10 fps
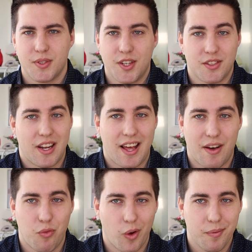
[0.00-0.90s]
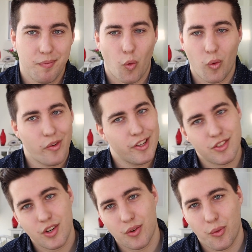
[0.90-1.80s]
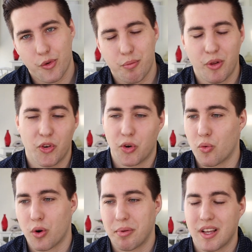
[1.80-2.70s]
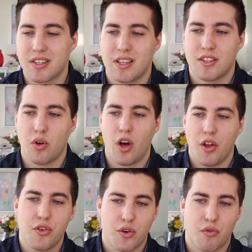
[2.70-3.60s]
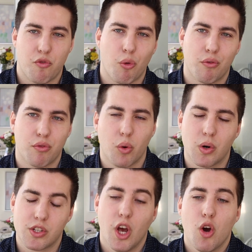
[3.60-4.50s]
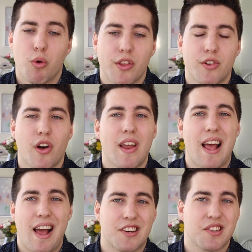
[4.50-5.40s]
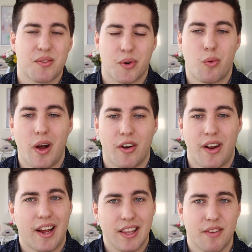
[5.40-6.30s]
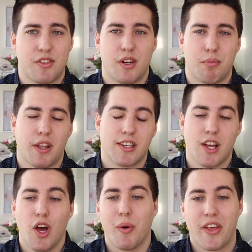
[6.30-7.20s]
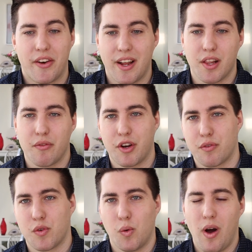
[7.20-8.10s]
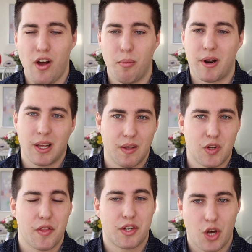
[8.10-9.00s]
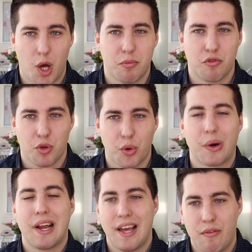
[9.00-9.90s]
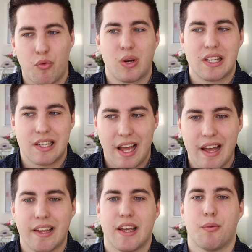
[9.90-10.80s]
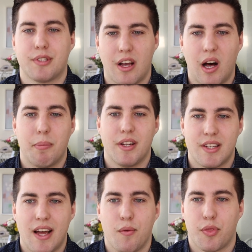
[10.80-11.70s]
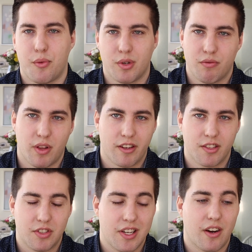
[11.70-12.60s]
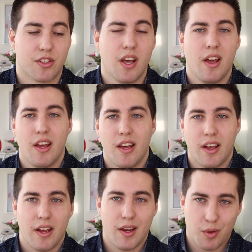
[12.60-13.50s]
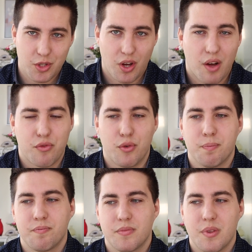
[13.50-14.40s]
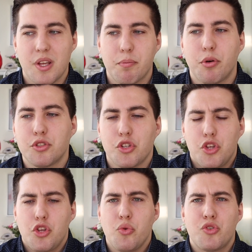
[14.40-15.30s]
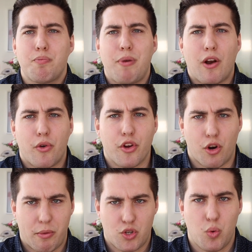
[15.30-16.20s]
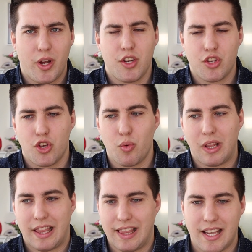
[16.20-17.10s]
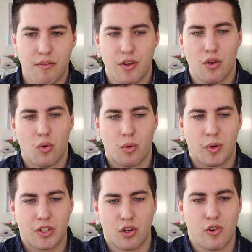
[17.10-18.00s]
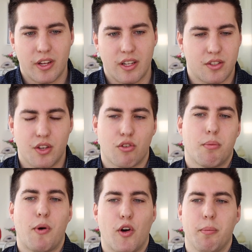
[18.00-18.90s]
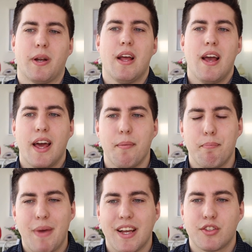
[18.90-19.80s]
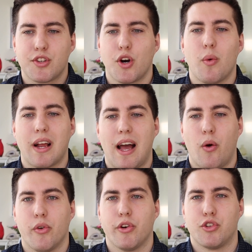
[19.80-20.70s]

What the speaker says: Does it have one? Or is it an older building or a place that's under 4 floors where they're not actually required? I lived in a place without an elevator for a while, but I lived on the top floor. Every day it was up and down 3 flights of stairs, and it was awful. It puts a huge barrier between you leaving or returning into your apartment, and it makes going out a